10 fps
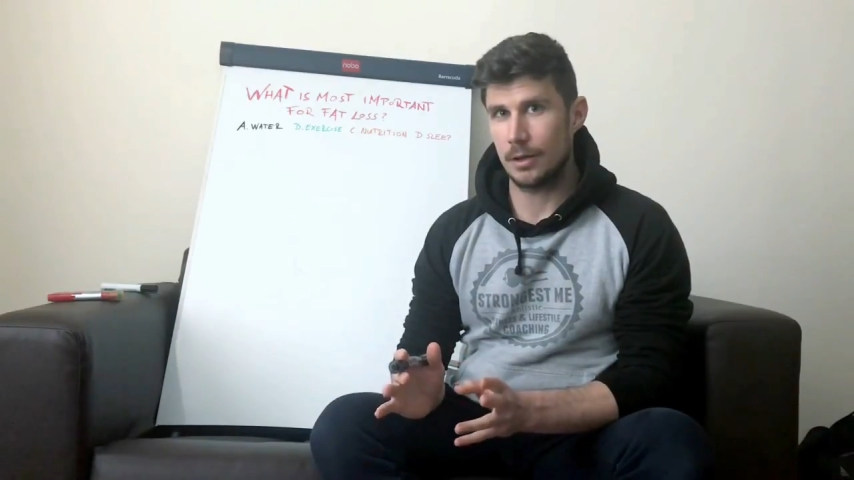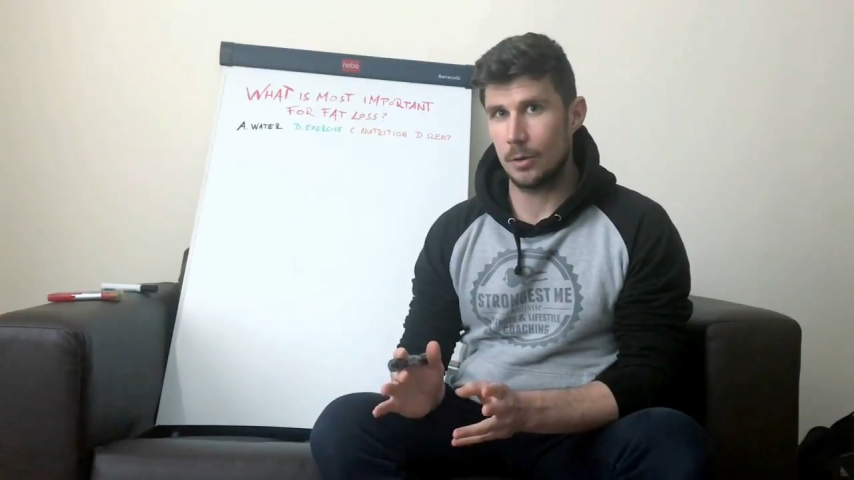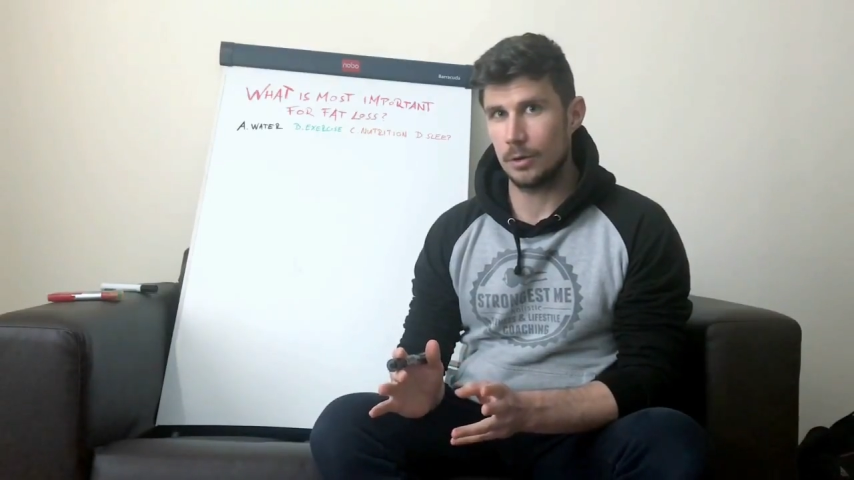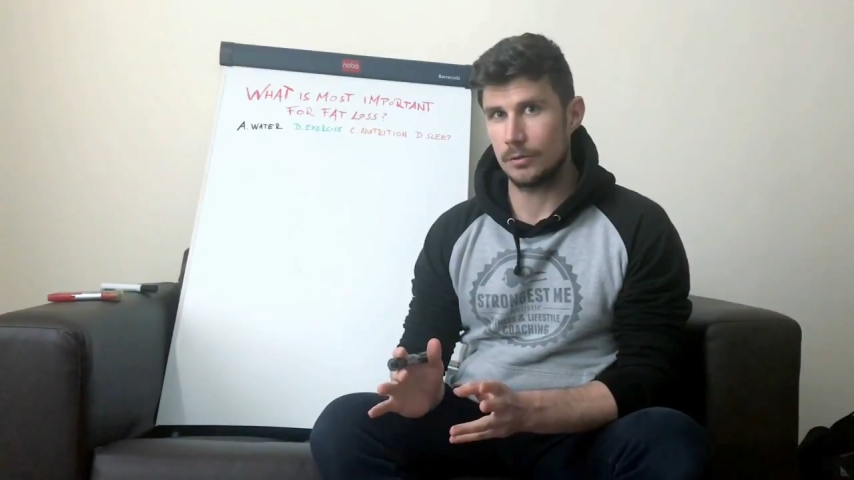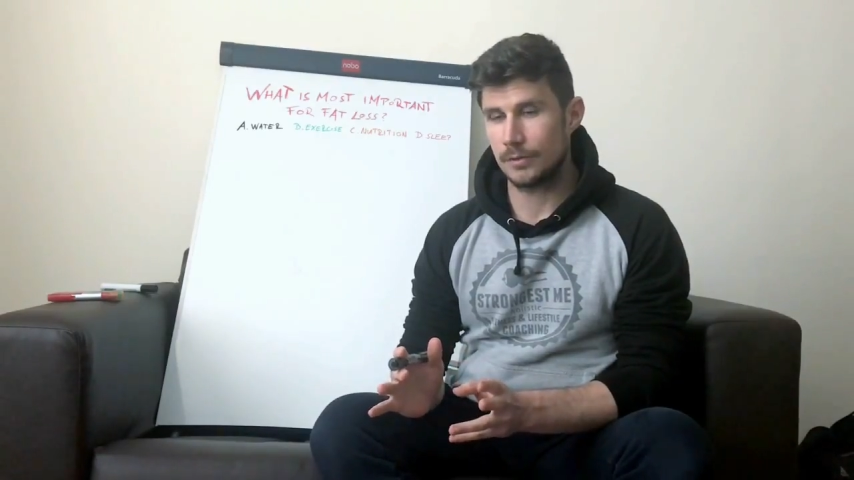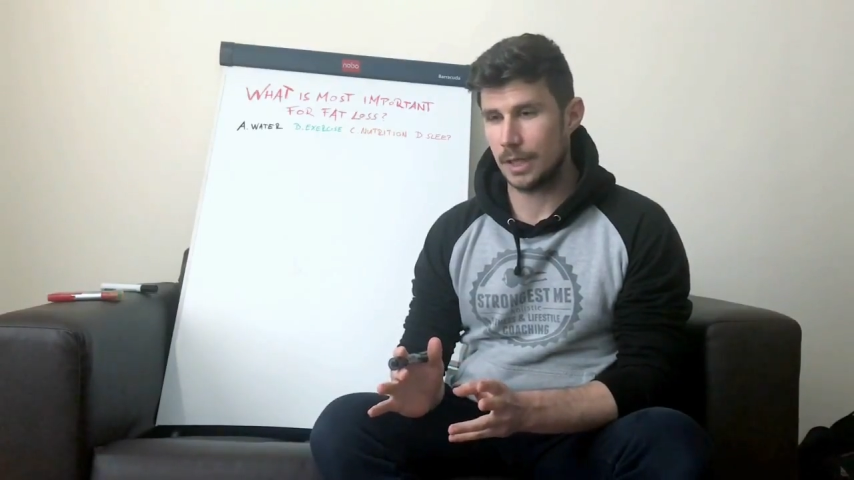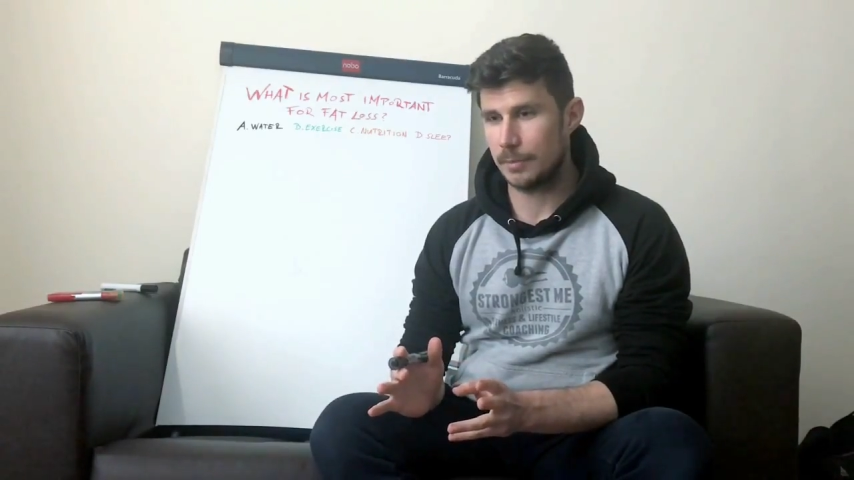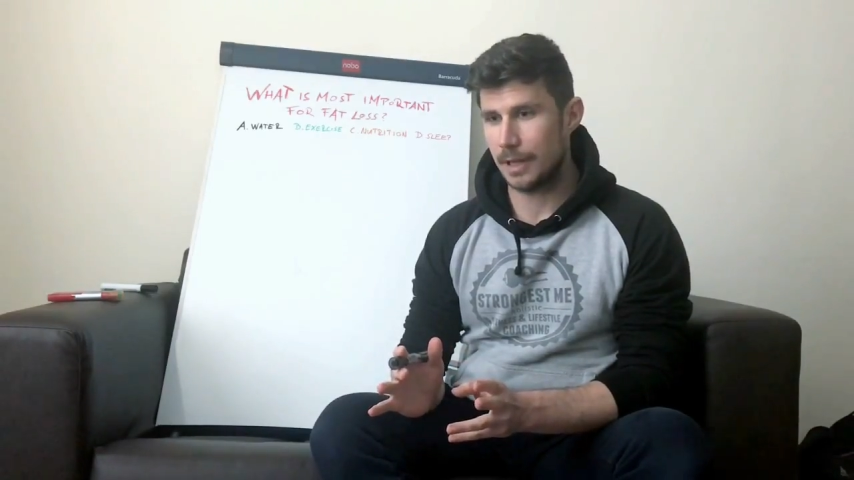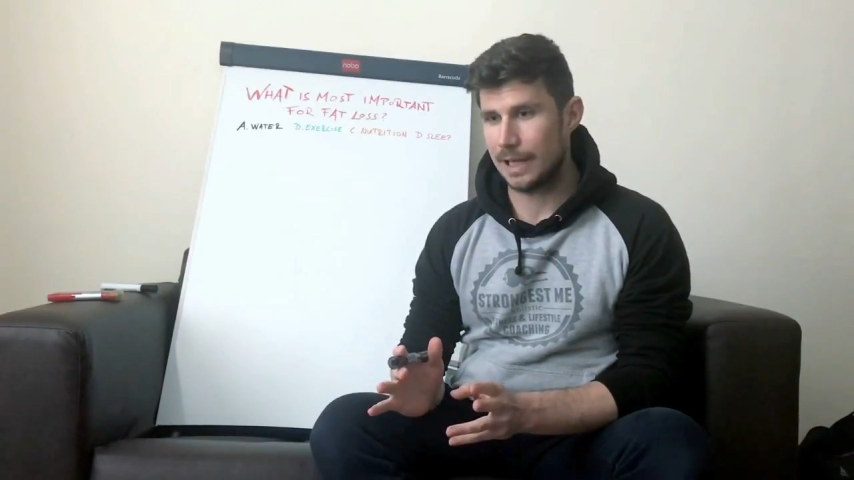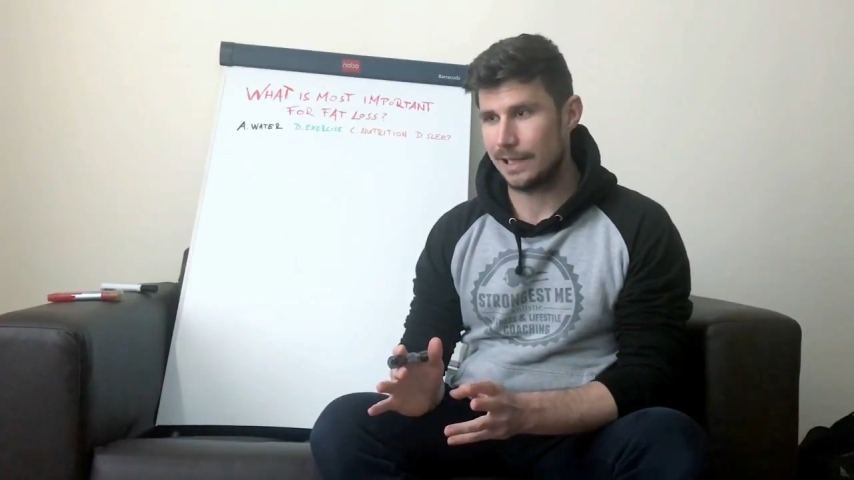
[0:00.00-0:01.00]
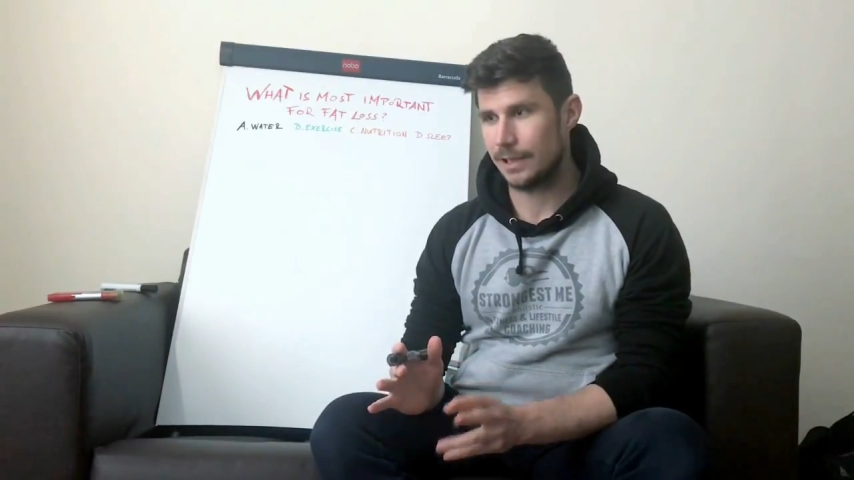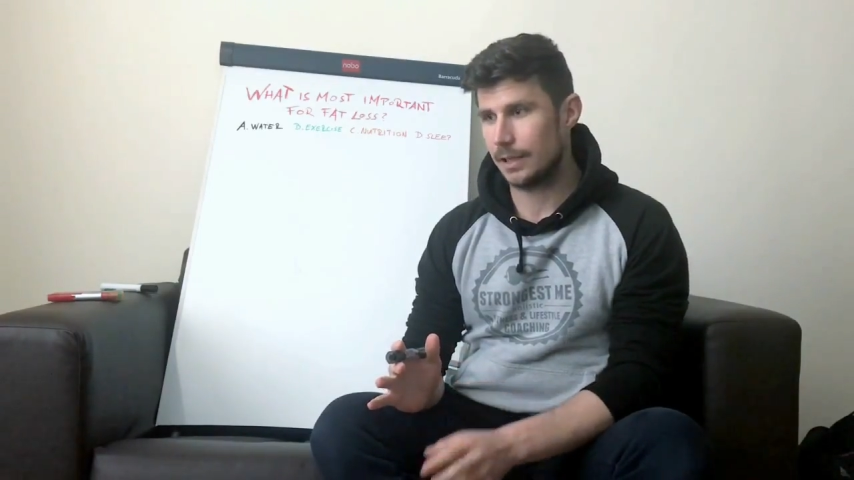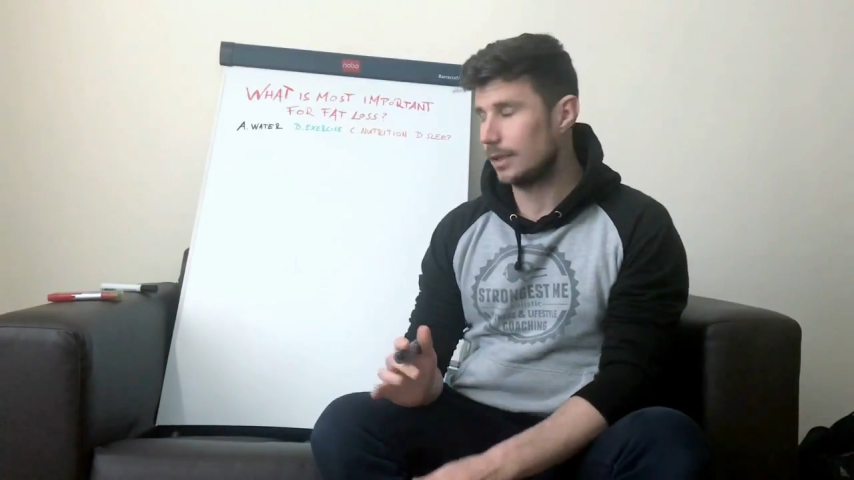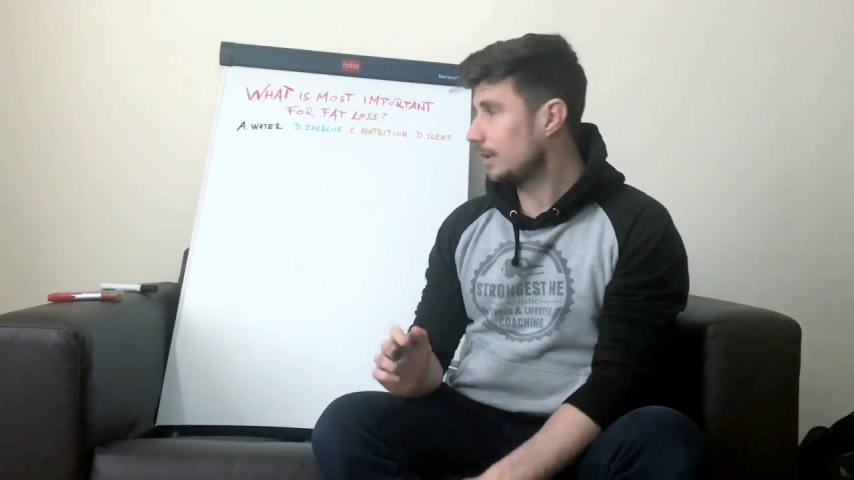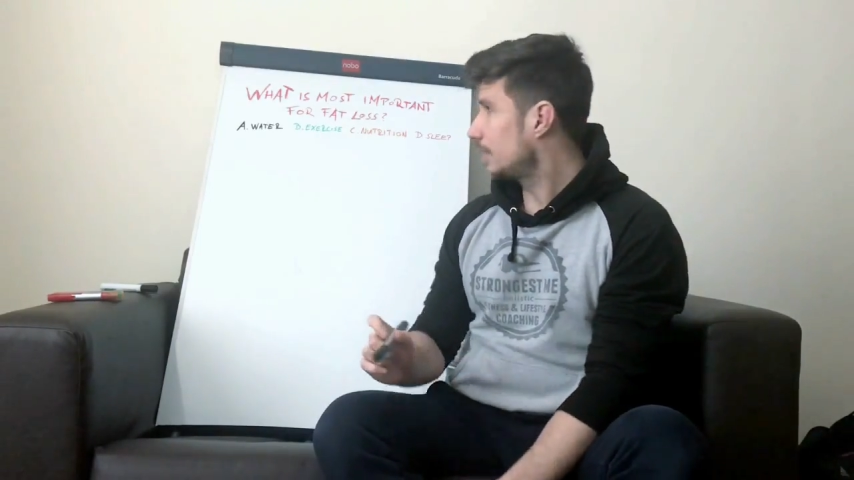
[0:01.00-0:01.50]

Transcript: all of them ended